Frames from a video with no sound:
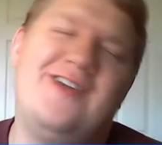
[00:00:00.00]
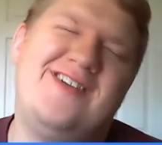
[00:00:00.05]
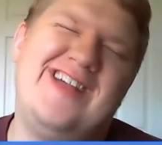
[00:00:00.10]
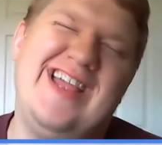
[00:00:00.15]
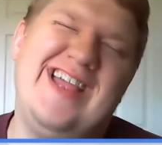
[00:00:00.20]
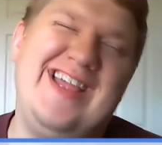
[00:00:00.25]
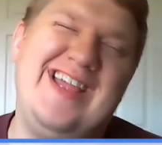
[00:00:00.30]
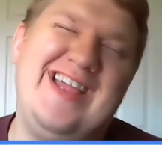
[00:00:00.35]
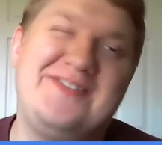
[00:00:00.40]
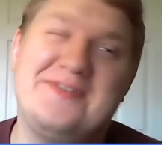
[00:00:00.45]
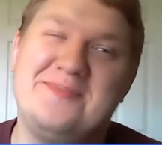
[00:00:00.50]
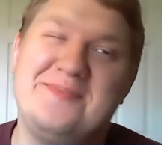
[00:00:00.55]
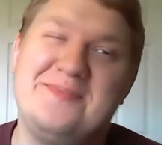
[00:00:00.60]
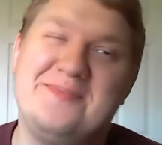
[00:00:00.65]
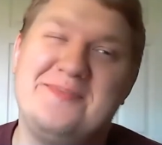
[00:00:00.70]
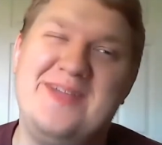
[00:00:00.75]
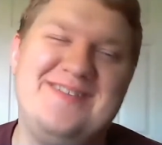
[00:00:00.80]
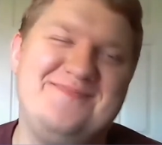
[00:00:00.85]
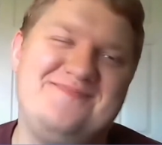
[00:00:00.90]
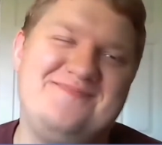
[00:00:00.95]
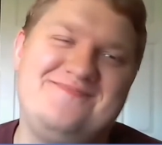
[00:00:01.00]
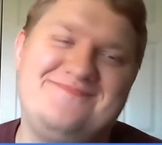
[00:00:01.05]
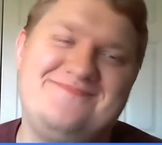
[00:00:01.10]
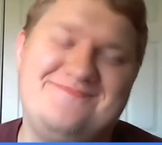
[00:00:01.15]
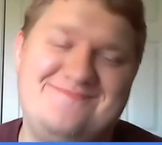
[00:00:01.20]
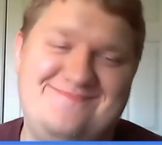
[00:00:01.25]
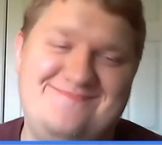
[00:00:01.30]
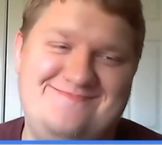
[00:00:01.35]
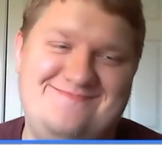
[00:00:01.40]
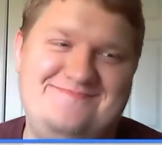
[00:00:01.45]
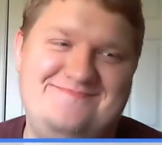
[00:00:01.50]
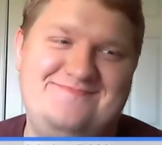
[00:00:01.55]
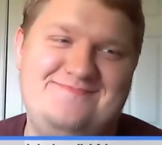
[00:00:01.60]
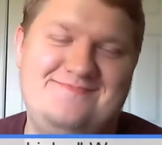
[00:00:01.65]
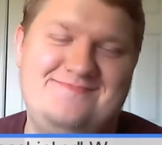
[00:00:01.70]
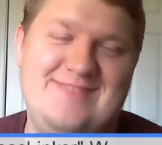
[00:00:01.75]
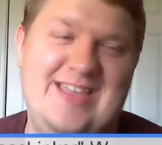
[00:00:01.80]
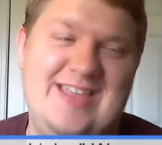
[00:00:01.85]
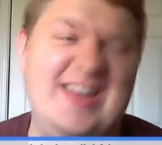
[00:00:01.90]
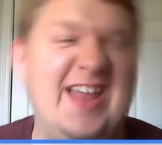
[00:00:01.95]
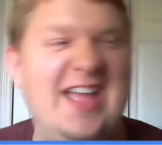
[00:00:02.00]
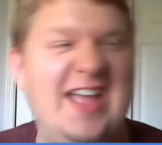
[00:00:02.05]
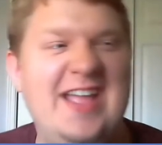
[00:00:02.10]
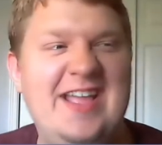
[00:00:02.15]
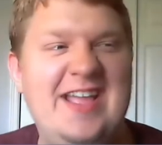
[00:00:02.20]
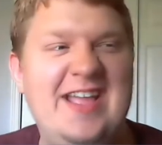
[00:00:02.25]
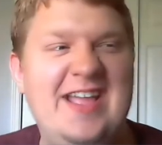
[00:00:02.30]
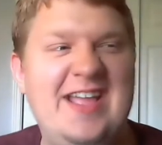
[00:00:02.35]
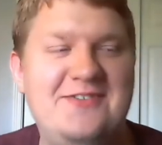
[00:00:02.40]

hates me, and I hate